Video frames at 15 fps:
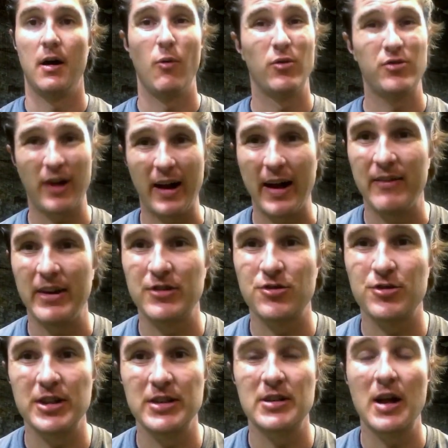We'll try to have
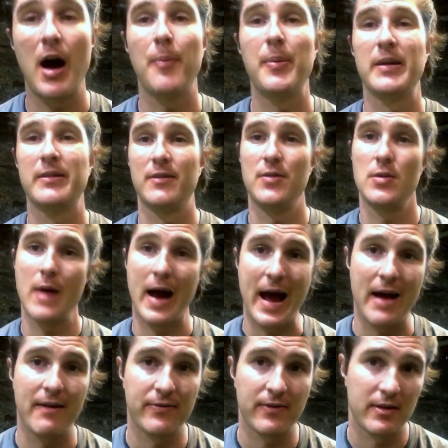interesting topics. If you
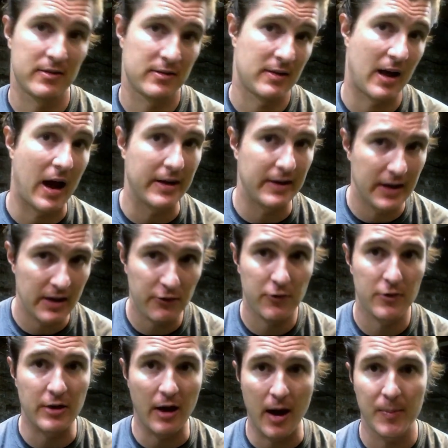have ideas
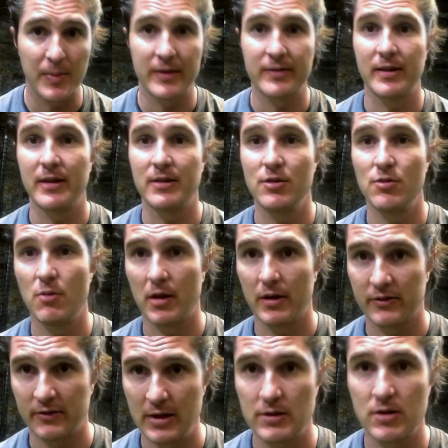for topics that you want
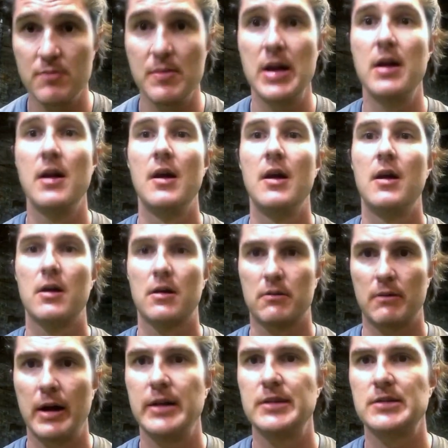to send to me,
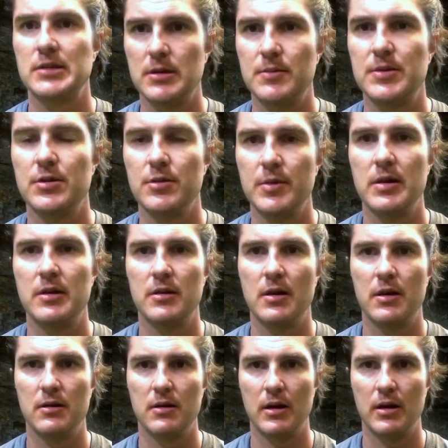great, send them to me,
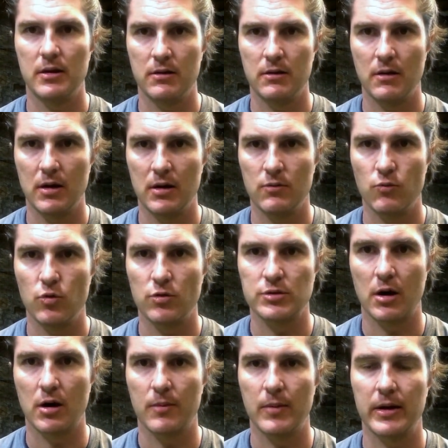and we'll
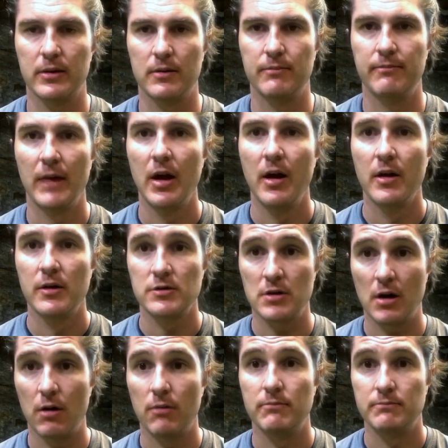talk about them.
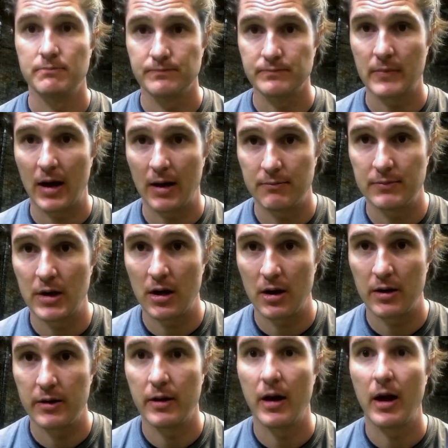So I'm
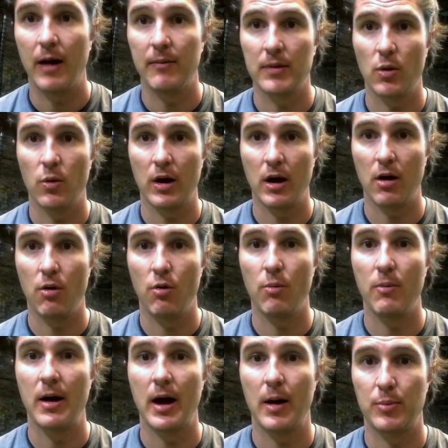done. I'm going
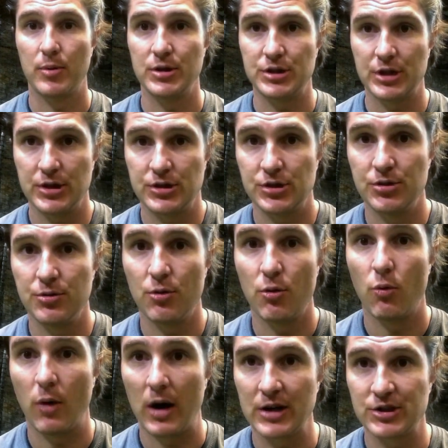home. Appreciate you
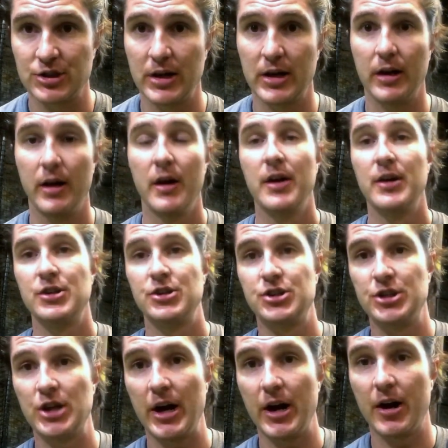watching.
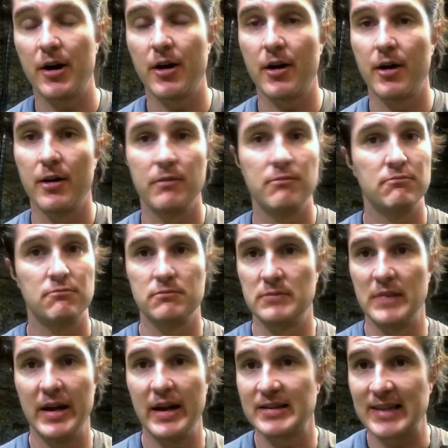Share
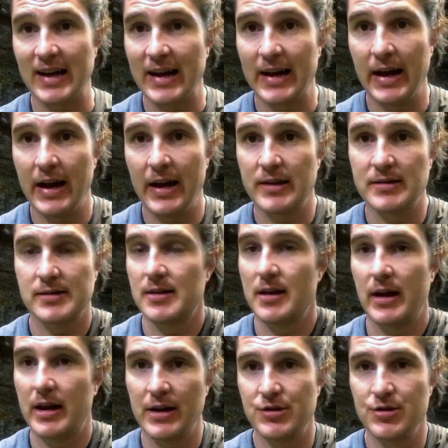this, I guess.
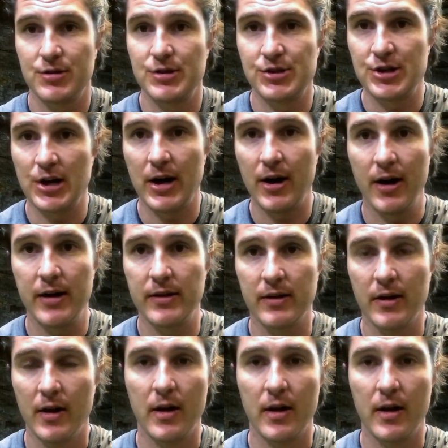I guess you can share it.